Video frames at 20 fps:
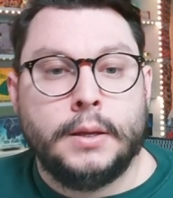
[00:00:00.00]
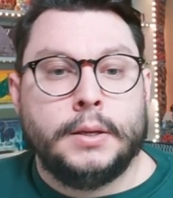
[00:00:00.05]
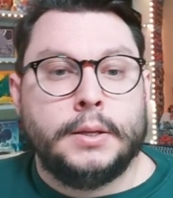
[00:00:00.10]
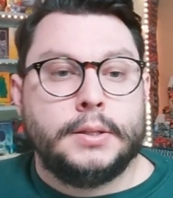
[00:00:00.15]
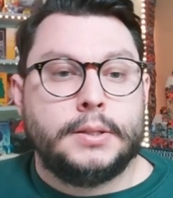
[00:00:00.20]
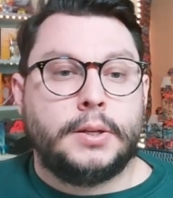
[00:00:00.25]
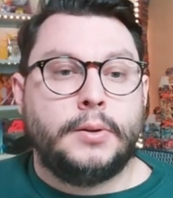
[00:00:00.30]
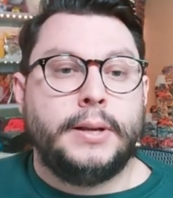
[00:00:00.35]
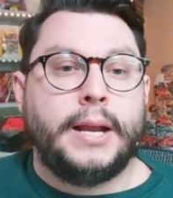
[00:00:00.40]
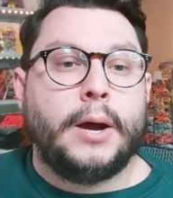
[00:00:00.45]

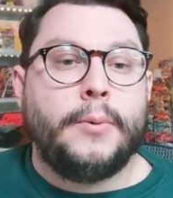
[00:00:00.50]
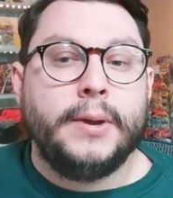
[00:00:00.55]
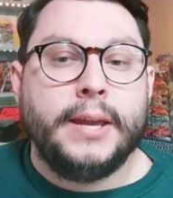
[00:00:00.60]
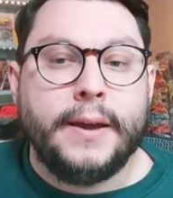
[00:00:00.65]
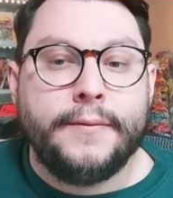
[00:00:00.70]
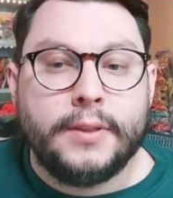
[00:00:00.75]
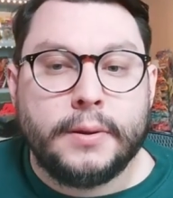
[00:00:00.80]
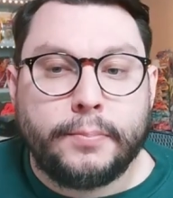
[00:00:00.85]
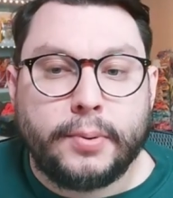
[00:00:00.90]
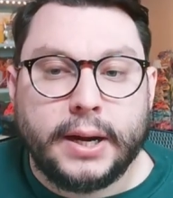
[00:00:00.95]
So now we
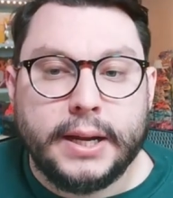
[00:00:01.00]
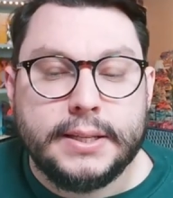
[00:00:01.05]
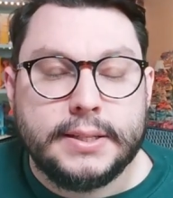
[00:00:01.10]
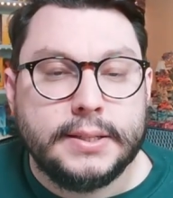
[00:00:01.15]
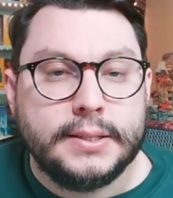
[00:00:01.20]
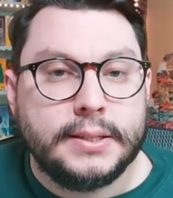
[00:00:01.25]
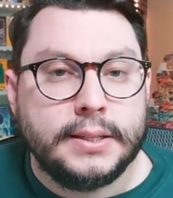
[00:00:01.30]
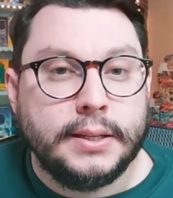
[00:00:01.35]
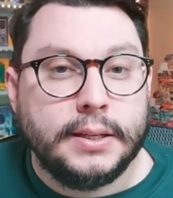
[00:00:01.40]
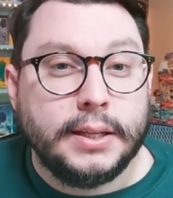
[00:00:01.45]
have the
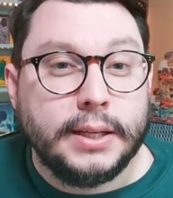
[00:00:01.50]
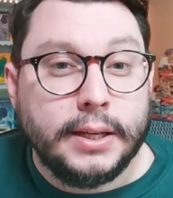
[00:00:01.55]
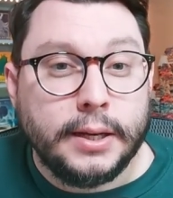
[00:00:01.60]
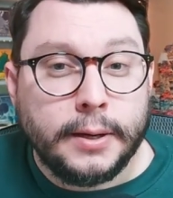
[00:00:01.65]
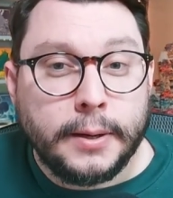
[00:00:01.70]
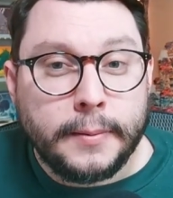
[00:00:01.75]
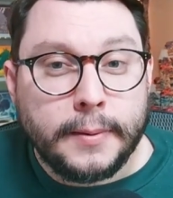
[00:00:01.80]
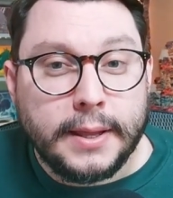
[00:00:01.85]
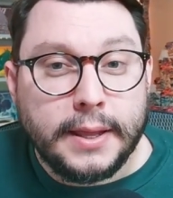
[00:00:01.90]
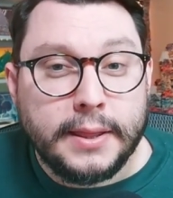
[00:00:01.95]
prices in
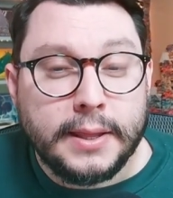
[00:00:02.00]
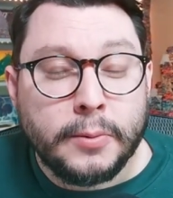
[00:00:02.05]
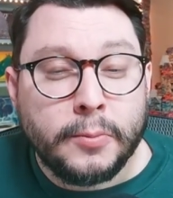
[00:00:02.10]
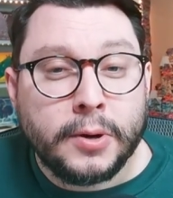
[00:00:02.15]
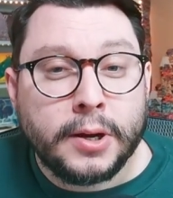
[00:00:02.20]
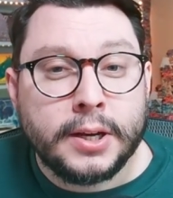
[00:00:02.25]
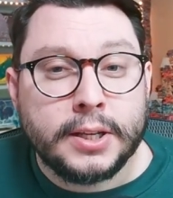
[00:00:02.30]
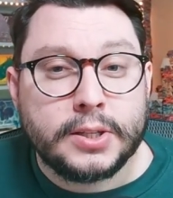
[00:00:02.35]
here, and then we're going